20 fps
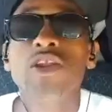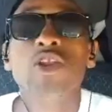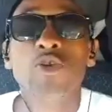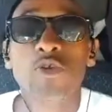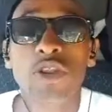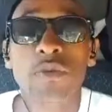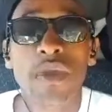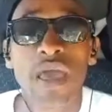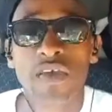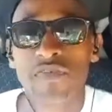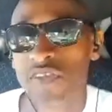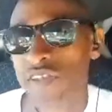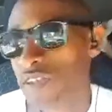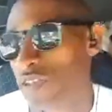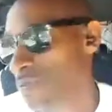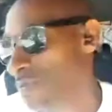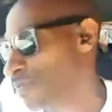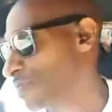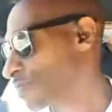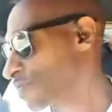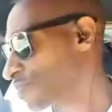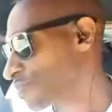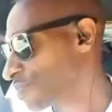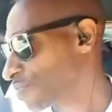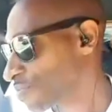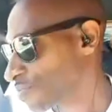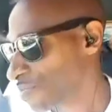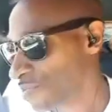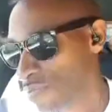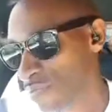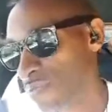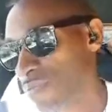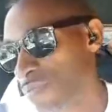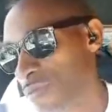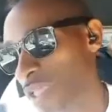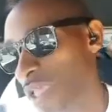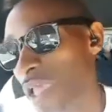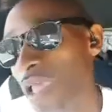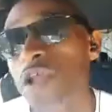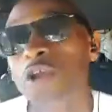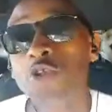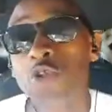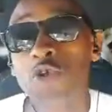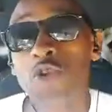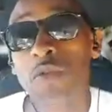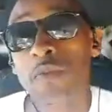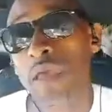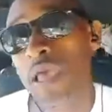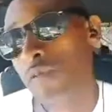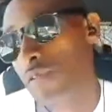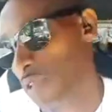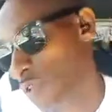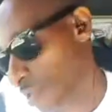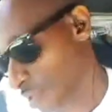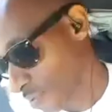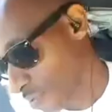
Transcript: Do the maths. Yeah? Do the maths.